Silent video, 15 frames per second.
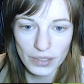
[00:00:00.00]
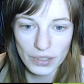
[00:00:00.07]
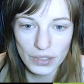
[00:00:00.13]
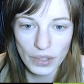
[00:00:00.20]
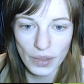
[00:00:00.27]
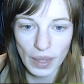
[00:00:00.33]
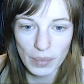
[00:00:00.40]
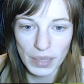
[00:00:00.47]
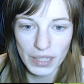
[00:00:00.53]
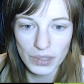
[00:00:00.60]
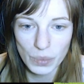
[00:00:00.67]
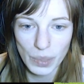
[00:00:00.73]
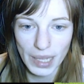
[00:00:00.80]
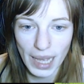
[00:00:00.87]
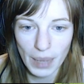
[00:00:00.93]
So that
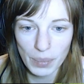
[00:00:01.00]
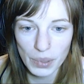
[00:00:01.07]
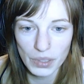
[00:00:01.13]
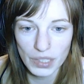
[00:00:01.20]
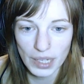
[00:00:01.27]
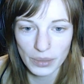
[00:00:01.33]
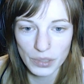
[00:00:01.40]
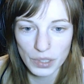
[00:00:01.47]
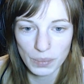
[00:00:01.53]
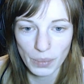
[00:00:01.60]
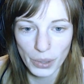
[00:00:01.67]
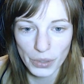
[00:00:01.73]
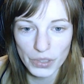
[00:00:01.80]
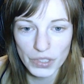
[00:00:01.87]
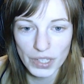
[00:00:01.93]
means we can put down some
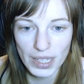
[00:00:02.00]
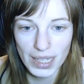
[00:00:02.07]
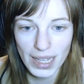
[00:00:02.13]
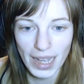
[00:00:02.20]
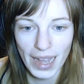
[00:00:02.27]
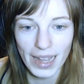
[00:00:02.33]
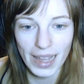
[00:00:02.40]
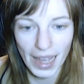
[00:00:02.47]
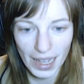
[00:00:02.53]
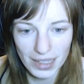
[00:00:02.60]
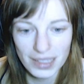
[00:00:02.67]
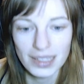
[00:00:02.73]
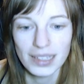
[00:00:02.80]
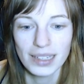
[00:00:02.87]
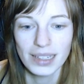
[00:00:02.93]
moss and
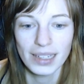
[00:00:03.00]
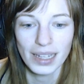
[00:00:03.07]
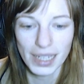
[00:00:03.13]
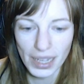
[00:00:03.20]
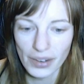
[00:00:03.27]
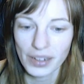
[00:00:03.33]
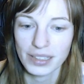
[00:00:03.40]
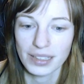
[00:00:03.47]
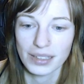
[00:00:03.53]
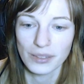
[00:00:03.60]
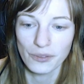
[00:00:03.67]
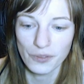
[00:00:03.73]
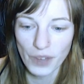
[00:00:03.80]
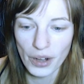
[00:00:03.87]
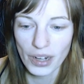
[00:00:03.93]
get a character.
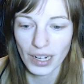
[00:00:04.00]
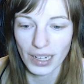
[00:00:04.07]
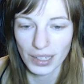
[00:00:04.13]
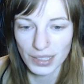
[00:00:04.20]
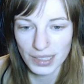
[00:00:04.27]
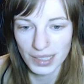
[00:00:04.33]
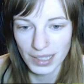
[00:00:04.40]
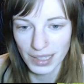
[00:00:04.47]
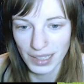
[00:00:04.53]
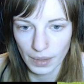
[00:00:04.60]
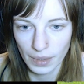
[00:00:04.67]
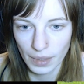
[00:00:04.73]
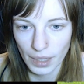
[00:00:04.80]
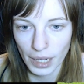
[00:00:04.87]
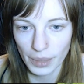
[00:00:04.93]
Very nice.
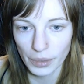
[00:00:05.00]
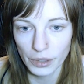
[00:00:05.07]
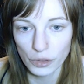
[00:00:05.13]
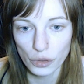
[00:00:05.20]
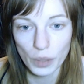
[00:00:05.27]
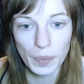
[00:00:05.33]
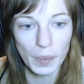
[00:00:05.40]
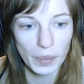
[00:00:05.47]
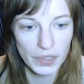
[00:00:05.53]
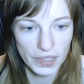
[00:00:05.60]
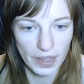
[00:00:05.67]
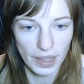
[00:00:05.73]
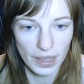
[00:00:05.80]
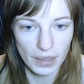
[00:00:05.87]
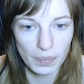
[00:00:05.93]
I'm going to drop the moss
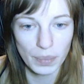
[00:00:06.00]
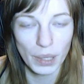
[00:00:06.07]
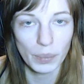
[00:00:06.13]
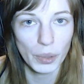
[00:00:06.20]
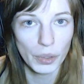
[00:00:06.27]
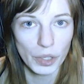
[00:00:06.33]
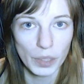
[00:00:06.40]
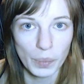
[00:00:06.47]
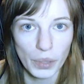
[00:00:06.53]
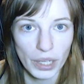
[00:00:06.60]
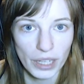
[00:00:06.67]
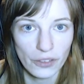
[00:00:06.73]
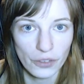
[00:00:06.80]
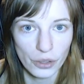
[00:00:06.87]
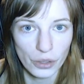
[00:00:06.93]
there, but I'm not going to put
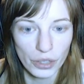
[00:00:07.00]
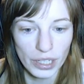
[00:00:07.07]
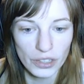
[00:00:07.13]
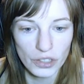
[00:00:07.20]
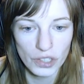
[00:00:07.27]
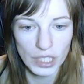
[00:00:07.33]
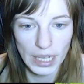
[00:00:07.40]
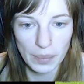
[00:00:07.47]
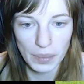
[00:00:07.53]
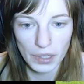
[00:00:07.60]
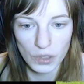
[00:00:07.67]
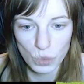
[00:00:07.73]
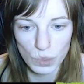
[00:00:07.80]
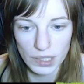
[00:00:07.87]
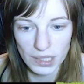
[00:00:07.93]
any food on it just yet
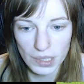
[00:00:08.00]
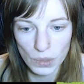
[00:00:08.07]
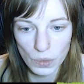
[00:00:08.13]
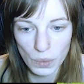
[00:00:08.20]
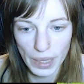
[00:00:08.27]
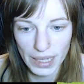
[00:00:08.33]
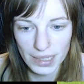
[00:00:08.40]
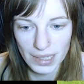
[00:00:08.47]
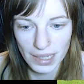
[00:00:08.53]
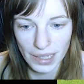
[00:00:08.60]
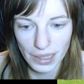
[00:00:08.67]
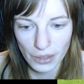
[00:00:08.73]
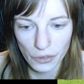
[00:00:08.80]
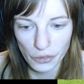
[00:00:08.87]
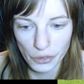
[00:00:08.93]
because we're still
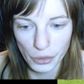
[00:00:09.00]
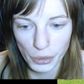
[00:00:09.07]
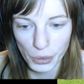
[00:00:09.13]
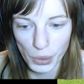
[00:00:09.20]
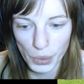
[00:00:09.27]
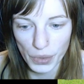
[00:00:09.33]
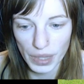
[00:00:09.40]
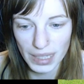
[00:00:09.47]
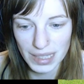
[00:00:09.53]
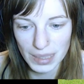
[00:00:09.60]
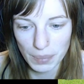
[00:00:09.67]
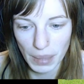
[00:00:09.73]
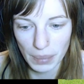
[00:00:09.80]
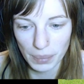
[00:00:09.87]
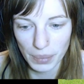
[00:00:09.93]
waiting for
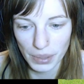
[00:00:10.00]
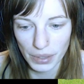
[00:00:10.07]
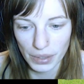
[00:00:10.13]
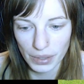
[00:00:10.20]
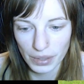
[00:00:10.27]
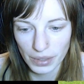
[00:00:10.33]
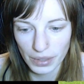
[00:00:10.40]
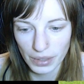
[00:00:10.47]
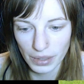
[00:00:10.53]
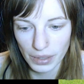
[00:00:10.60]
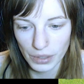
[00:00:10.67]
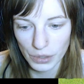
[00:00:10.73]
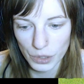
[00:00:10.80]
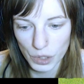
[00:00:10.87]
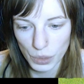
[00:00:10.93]
this member
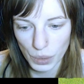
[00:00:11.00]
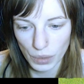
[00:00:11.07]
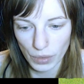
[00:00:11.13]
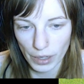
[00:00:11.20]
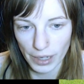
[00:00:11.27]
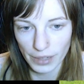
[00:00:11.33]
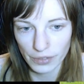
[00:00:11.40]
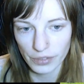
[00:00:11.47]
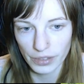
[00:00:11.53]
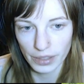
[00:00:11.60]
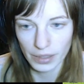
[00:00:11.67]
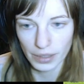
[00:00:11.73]
to arrive.